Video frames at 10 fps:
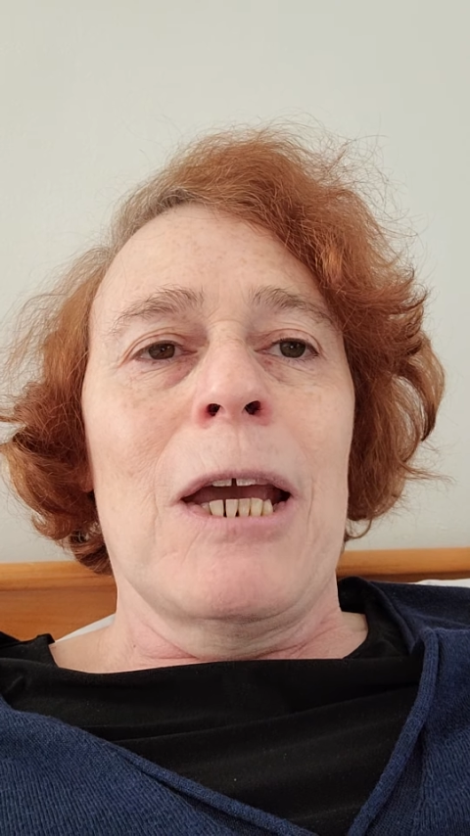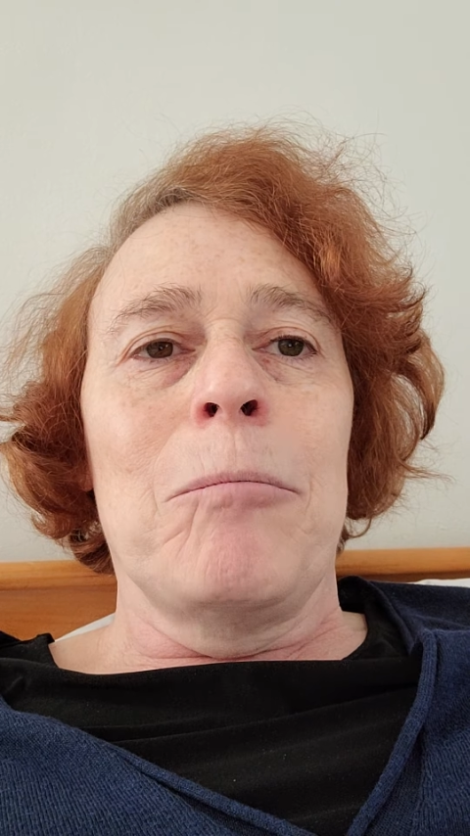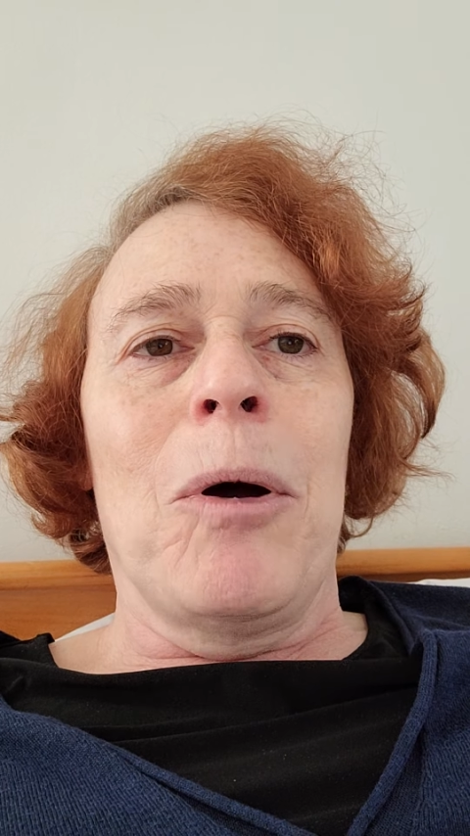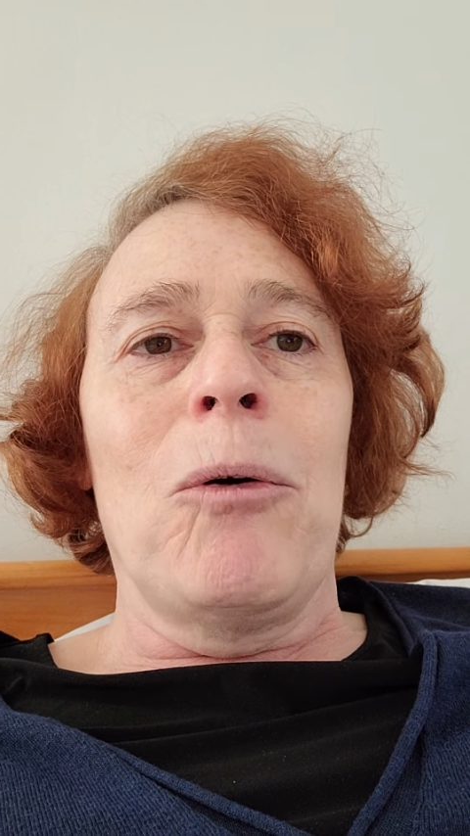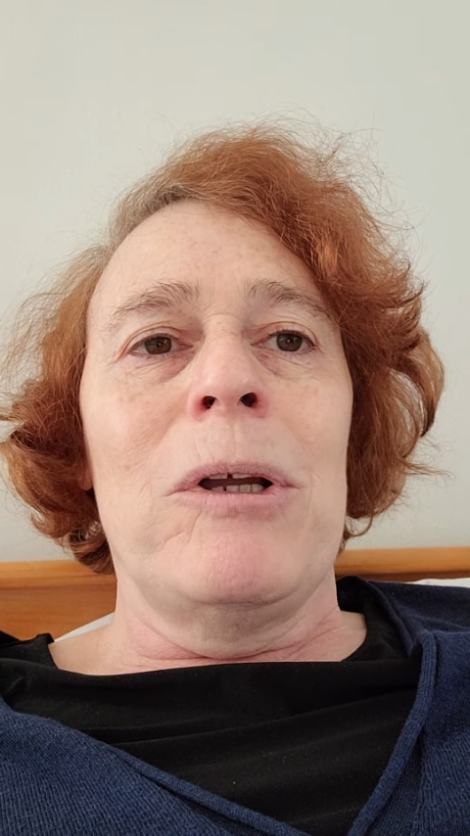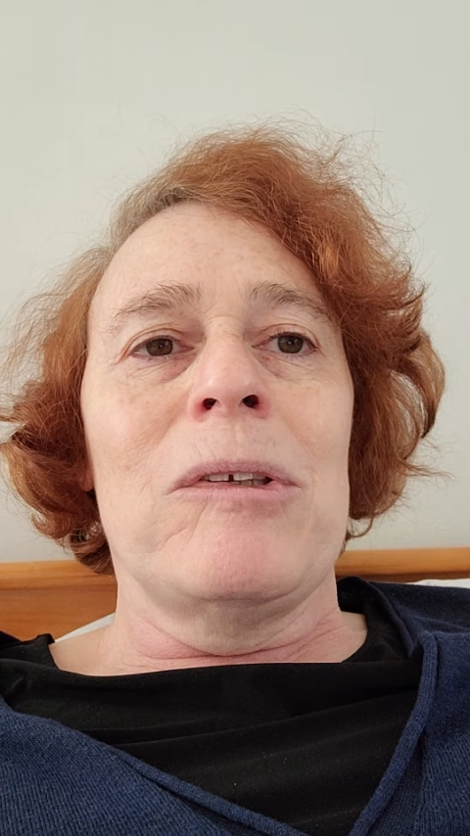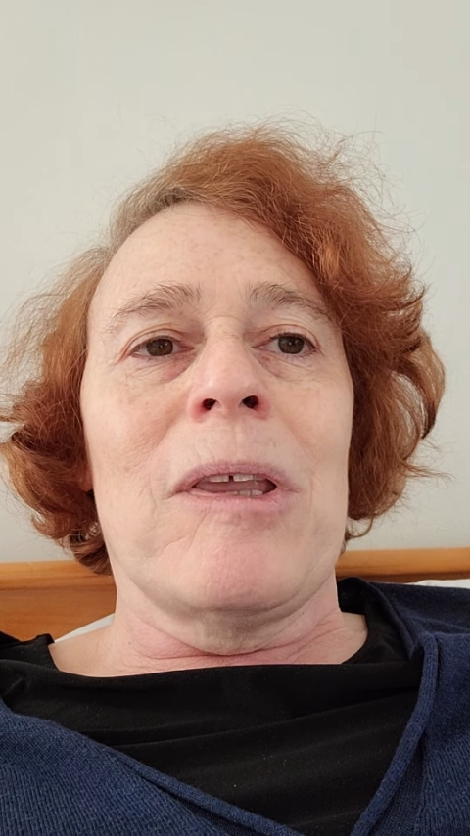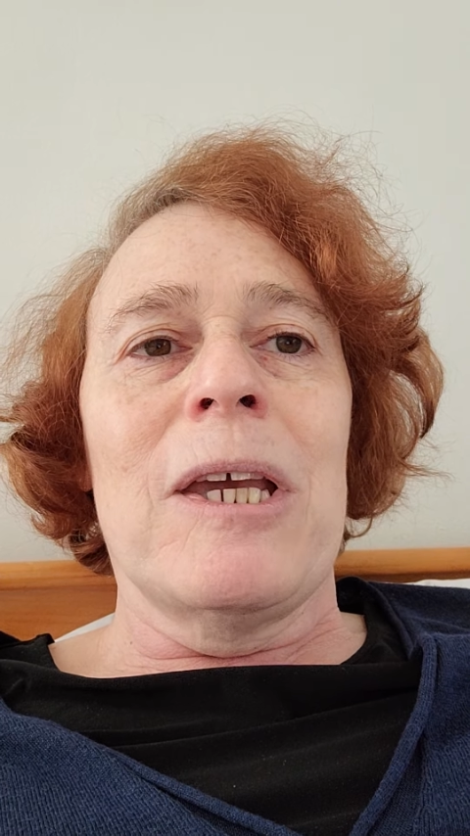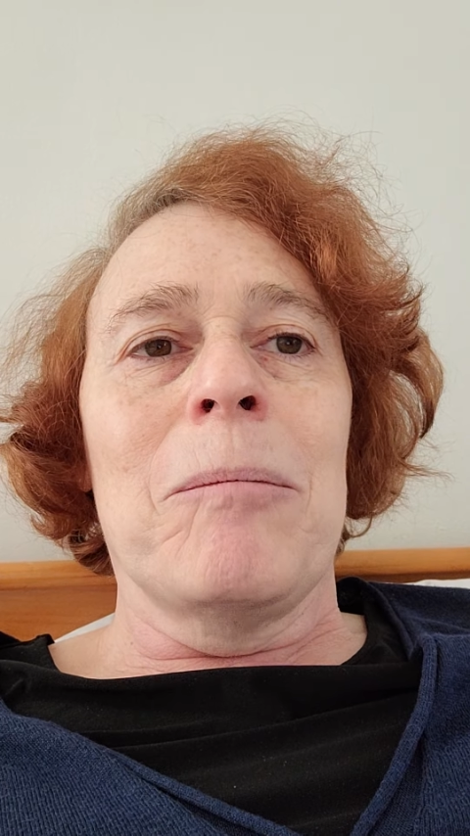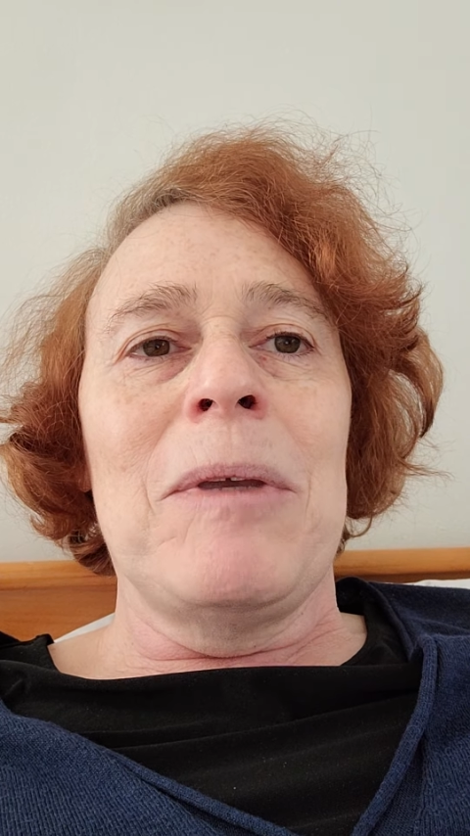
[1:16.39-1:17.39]
and
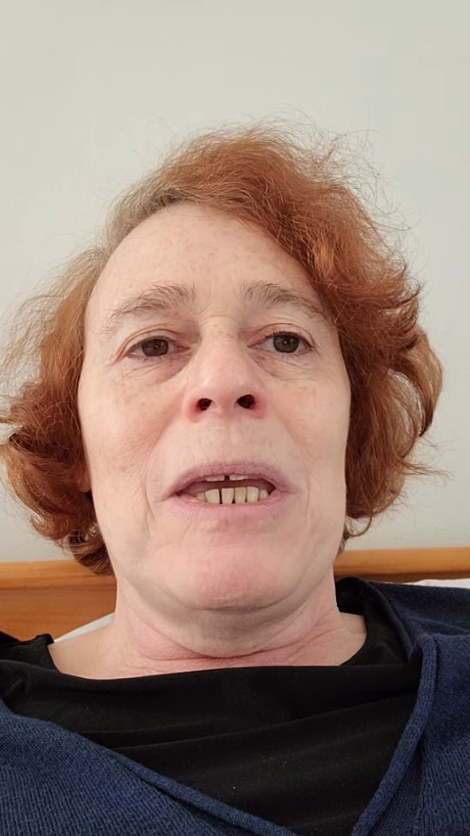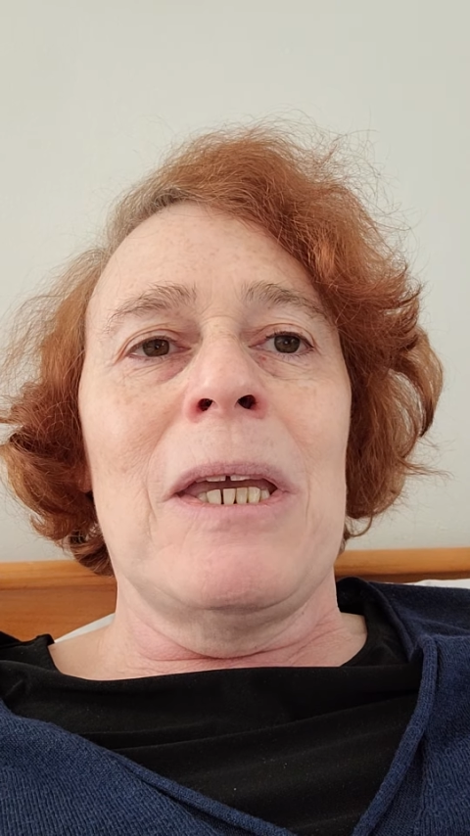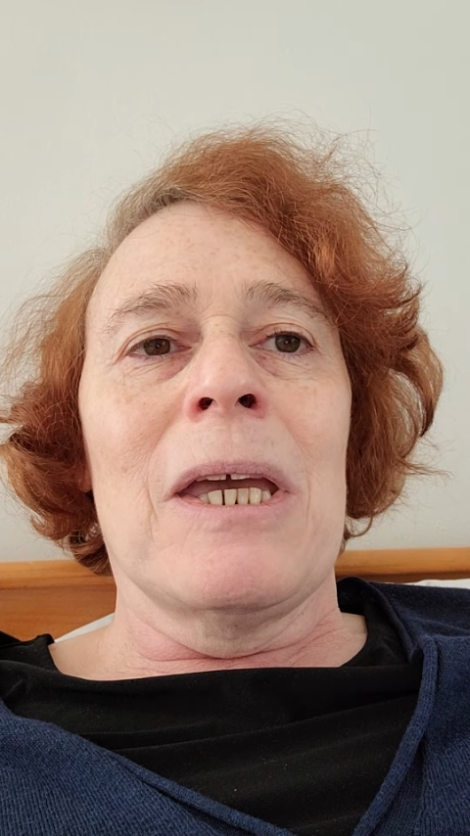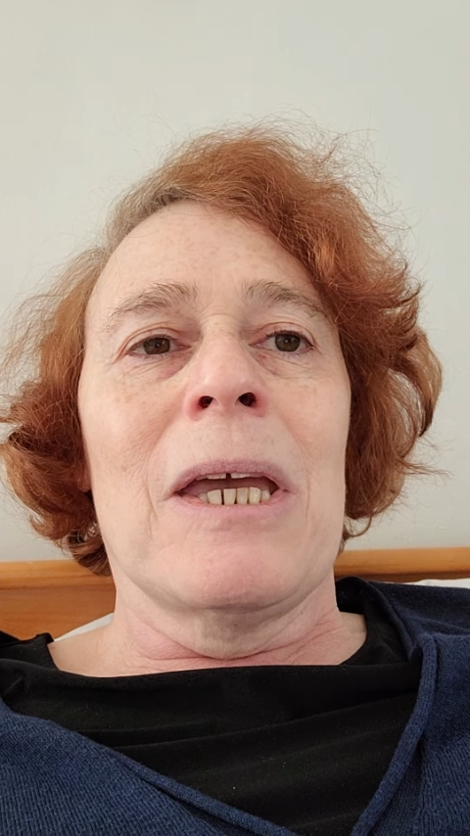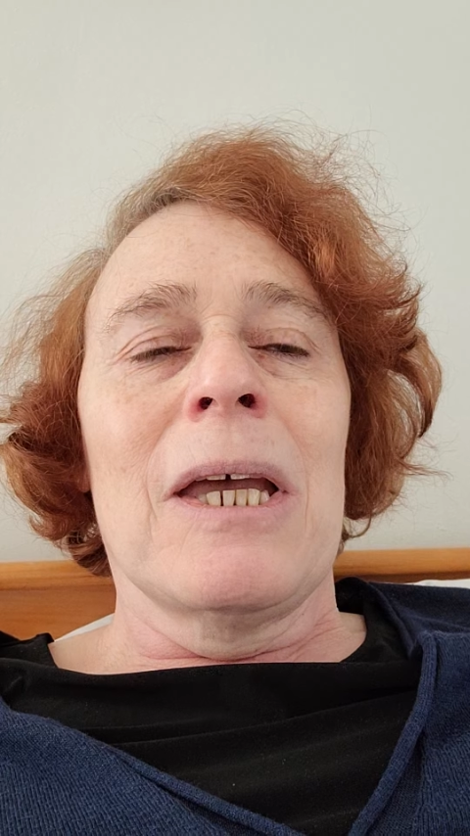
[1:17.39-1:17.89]
poets like me,